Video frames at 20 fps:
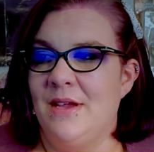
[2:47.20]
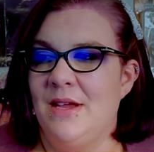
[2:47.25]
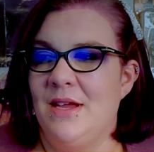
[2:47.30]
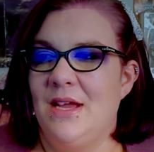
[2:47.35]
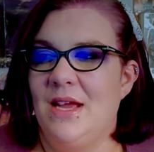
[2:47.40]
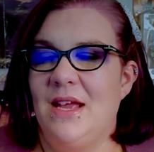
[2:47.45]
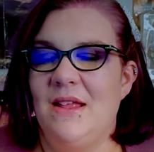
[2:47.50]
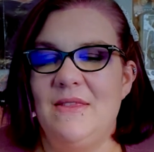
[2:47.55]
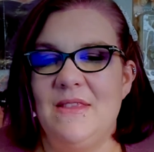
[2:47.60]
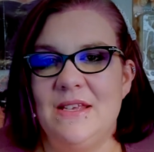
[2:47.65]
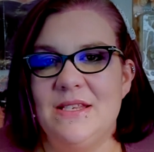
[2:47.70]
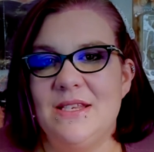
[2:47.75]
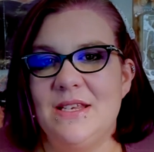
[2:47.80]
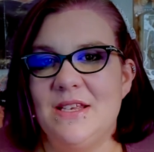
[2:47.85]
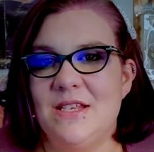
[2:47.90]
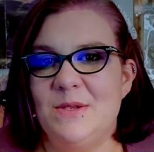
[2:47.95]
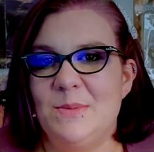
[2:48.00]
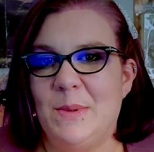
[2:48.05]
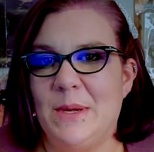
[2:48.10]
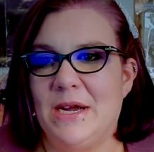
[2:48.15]
In this
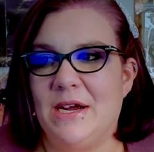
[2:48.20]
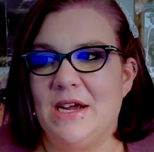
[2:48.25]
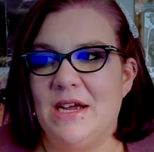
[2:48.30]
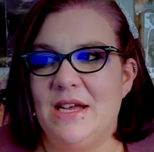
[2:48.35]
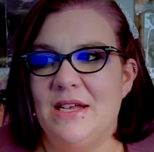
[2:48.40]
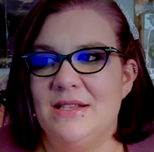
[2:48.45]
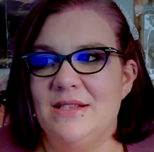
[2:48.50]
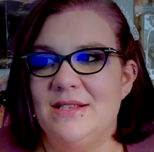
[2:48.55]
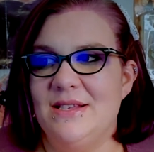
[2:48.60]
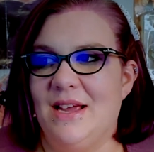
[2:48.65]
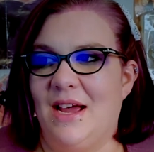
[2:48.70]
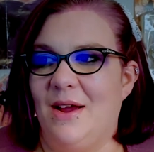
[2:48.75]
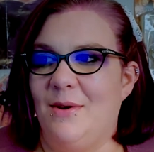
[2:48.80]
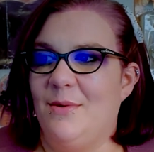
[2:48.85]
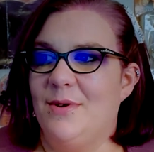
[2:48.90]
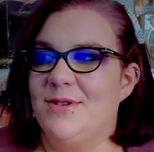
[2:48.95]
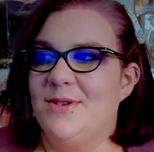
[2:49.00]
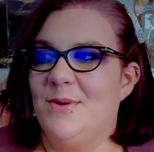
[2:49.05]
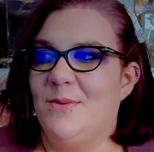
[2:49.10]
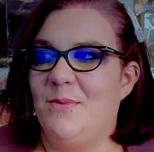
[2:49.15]
experience, I
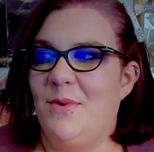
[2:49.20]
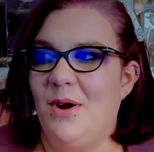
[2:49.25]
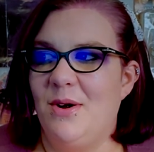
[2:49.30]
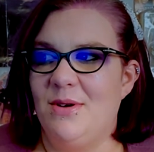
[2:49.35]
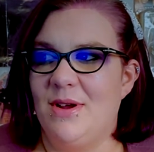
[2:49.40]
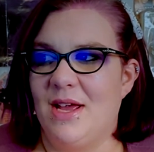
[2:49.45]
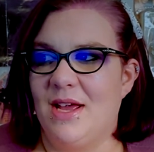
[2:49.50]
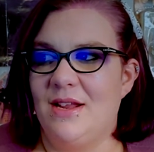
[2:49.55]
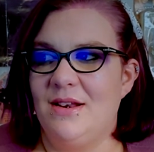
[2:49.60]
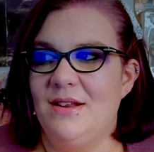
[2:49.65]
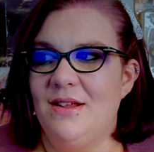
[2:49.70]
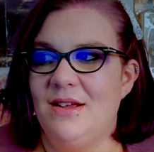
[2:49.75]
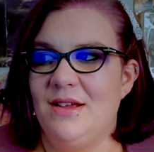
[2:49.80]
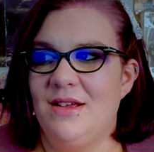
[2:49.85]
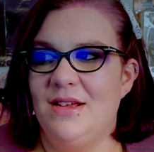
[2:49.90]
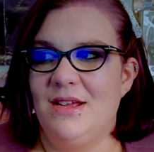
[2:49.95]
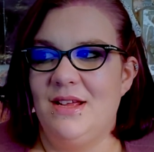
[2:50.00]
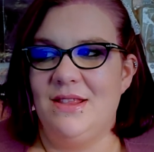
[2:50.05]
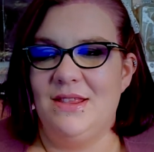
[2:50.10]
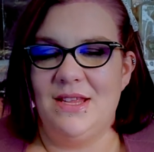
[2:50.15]
was awoken
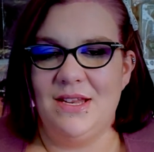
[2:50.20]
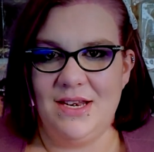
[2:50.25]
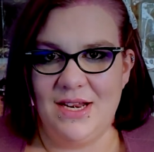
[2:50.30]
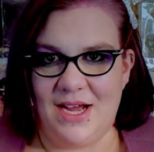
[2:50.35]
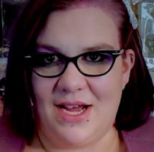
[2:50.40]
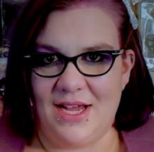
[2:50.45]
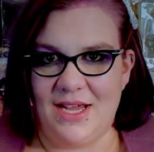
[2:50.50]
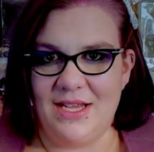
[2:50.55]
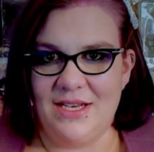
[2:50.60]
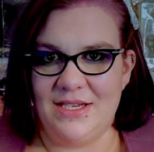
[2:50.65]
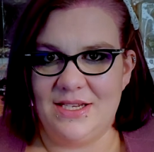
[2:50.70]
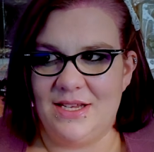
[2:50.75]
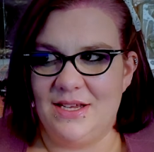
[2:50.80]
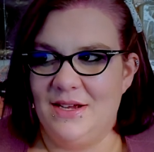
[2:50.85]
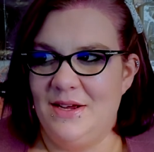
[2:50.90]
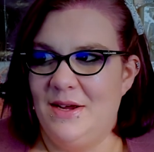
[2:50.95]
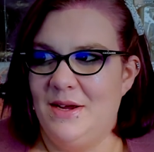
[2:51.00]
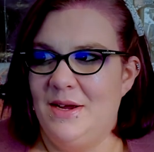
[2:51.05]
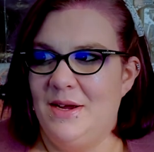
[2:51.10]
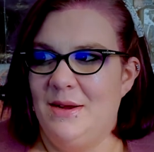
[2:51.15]
in the night
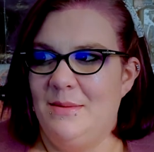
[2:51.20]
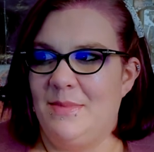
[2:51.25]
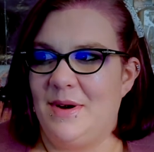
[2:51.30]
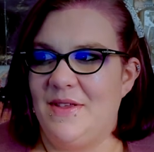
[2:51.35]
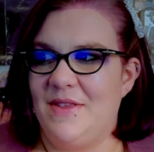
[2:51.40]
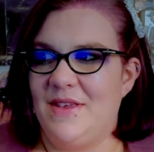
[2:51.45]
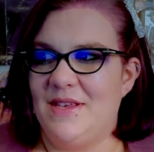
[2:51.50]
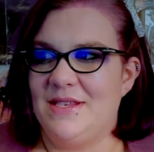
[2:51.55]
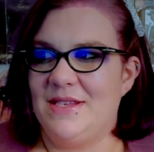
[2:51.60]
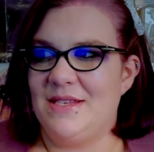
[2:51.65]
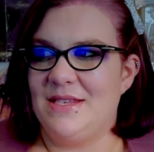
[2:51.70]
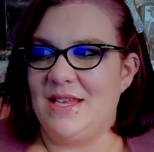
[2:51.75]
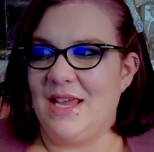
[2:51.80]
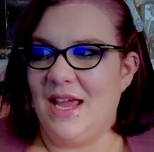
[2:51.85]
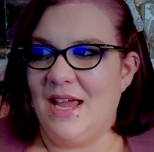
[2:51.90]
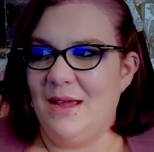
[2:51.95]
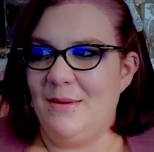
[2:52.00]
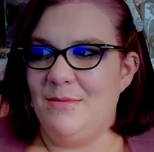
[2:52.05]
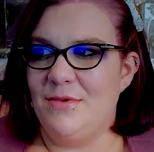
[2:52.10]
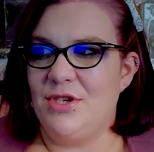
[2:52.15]
by the
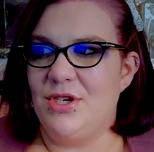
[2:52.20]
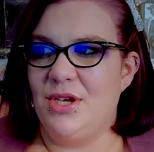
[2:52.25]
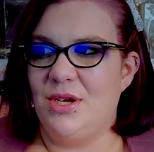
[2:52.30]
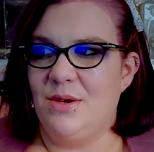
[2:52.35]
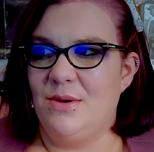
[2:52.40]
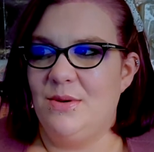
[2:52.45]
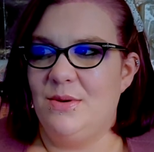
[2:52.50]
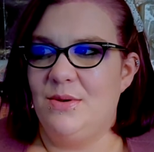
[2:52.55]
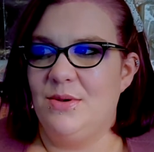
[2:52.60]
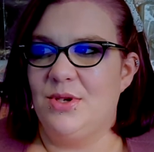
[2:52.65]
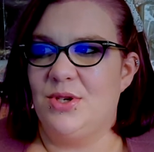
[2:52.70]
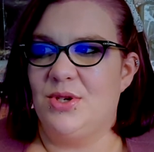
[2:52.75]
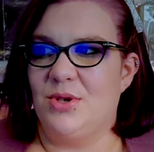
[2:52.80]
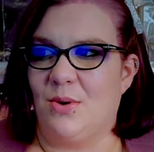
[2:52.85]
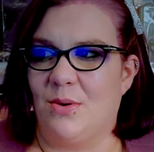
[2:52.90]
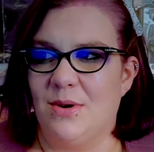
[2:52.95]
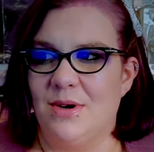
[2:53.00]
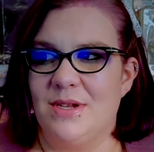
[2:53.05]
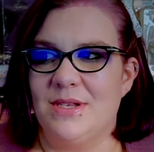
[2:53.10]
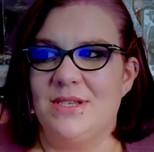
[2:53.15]
same 2
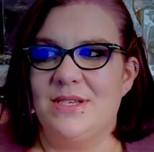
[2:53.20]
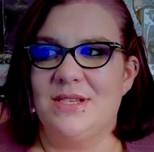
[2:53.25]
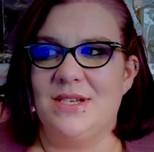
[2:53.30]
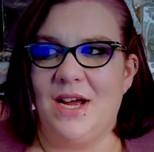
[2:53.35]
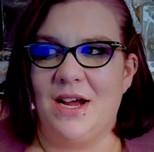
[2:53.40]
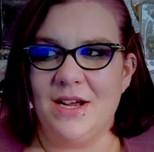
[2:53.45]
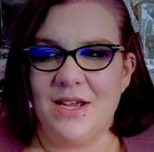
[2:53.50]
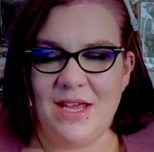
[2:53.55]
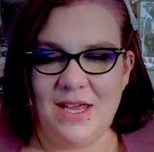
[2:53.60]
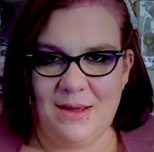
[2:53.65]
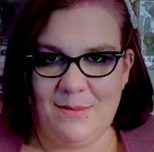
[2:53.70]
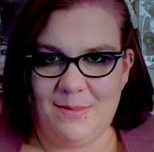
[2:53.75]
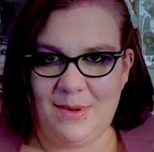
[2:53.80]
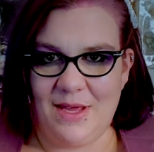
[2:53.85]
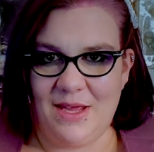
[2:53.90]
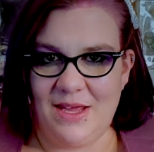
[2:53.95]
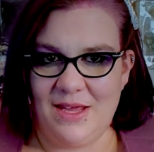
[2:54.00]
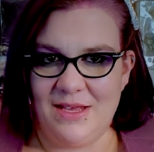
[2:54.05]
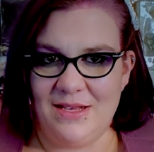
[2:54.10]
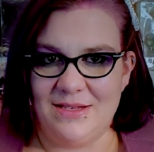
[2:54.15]
short, stocky
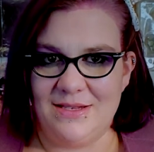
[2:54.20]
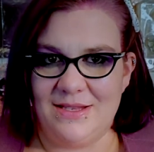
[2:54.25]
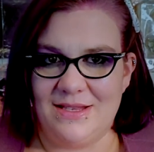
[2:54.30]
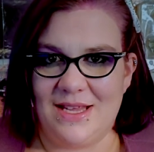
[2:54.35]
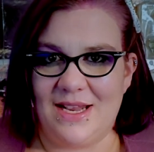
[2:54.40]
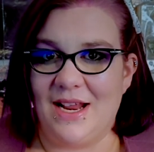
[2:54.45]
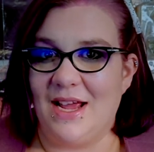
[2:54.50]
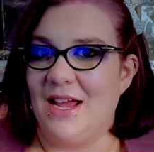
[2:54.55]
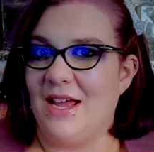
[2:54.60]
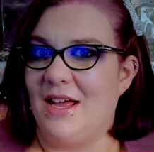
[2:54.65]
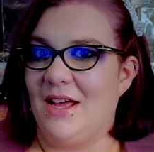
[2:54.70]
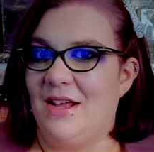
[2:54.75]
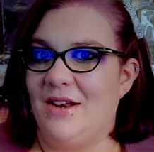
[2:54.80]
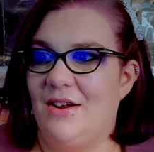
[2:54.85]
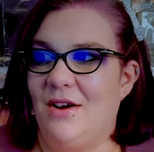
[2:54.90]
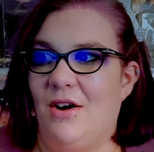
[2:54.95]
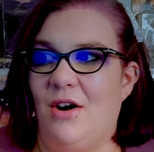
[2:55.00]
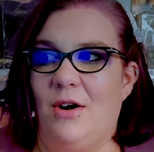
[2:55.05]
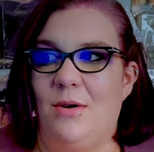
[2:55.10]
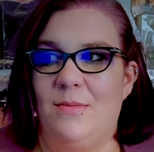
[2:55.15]
beings that I had
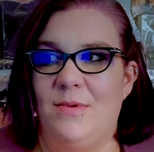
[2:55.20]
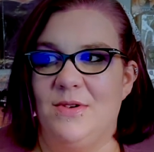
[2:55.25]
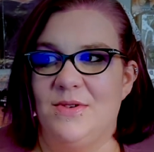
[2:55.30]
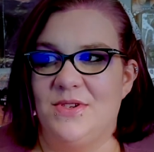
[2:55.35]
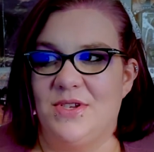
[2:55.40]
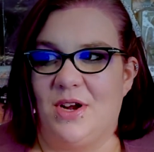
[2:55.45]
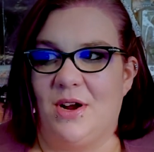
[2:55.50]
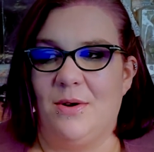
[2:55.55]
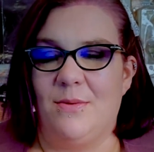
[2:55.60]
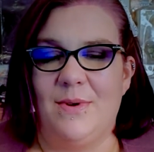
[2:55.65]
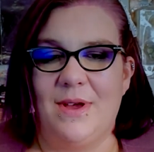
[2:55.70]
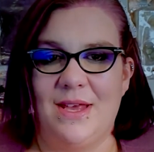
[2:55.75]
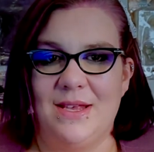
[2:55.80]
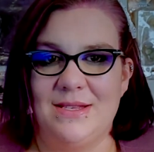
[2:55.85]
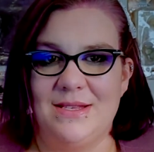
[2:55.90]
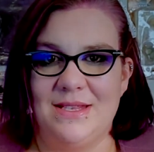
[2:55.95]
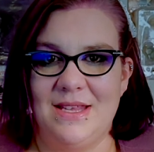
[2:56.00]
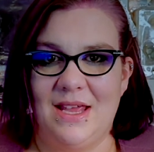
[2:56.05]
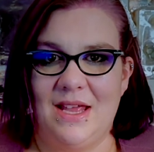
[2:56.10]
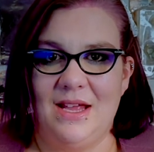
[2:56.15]
almost always
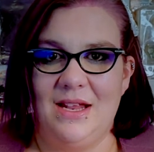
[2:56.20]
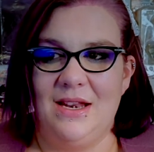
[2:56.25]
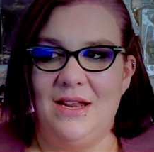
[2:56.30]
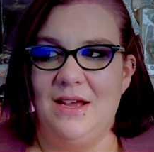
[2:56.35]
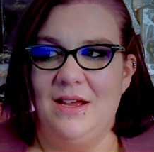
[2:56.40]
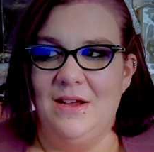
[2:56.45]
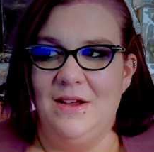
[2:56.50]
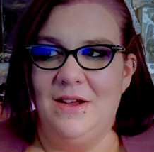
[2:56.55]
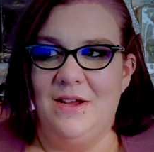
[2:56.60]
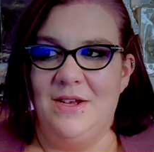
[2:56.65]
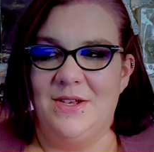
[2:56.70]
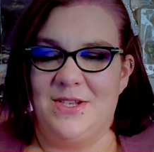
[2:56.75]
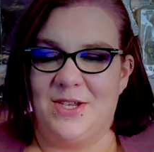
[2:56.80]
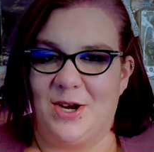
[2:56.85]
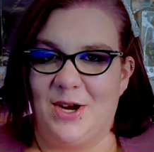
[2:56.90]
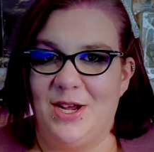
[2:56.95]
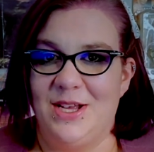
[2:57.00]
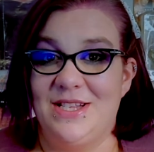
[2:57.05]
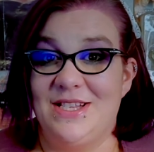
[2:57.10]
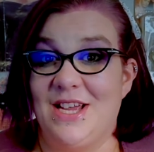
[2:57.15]
seen.
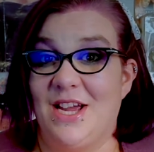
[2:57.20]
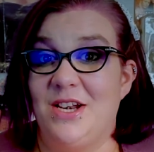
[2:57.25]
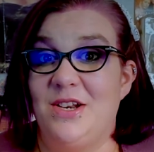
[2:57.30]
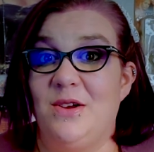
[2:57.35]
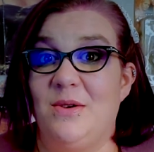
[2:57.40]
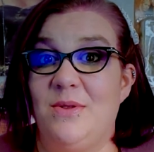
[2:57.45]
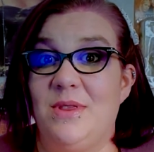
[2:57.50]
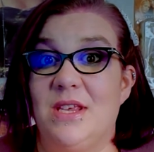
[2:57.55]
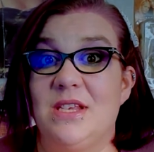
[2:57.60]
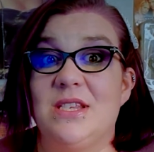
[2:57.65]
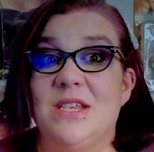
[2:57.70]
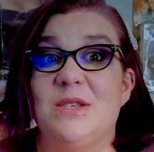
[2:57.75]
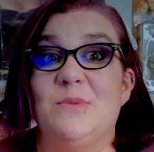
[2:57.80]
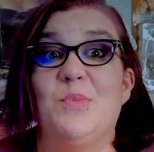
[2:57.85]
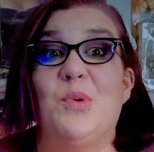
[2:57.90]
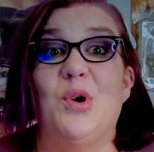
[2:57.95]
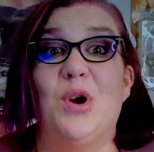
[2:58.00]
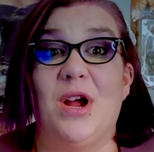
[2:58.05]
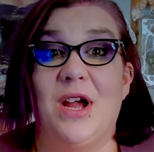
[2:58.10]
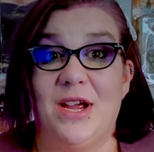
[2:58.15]
Sorry, side note, this is
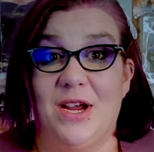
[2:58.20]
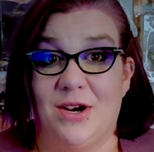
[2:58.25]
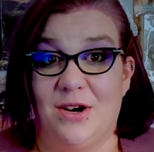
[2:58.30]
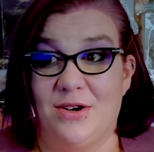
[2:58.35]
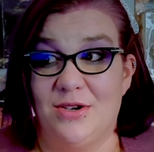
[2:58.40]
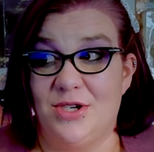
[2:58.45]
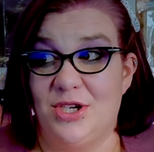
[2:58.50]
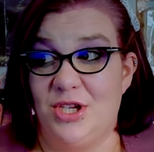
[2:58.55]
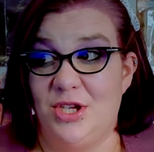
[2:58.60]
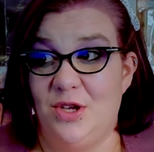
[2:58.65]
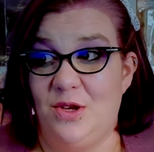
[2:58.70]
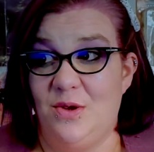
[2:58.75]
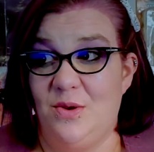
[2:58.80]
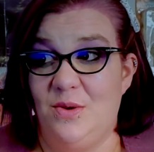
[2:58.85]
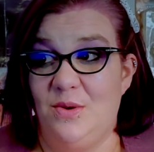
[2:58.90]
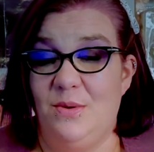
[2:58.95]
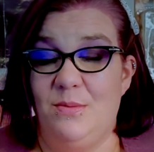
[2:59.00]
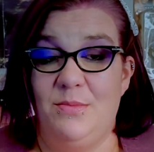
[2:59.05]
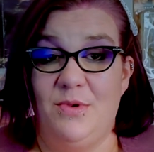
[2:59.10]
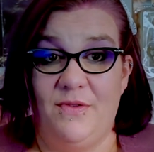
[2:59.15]
prior
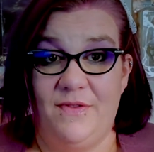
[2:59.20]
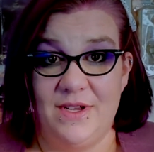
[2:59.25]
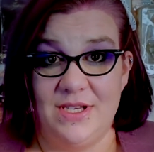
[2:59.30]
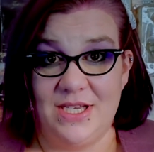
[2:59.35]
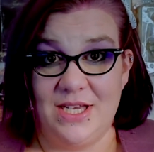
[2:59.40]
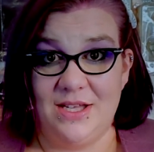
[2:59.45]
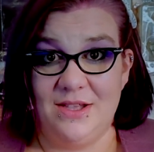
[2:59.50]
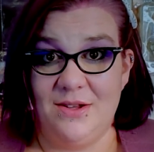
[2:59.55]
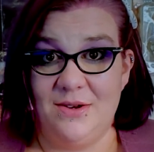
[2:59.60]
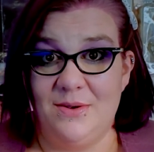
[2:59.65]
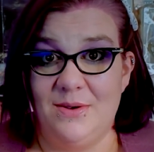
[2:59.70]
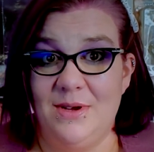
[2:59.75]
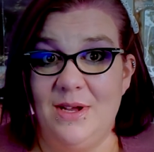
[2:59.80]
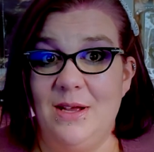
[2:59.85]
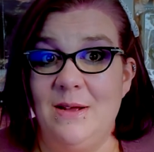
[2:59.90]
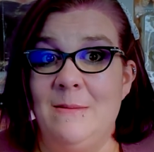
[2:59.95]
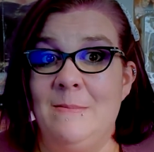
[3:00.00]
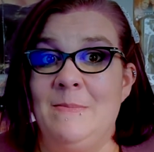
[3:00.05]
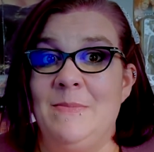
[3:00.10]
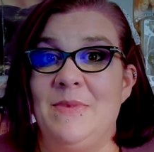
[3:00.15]
to moving to Illinois.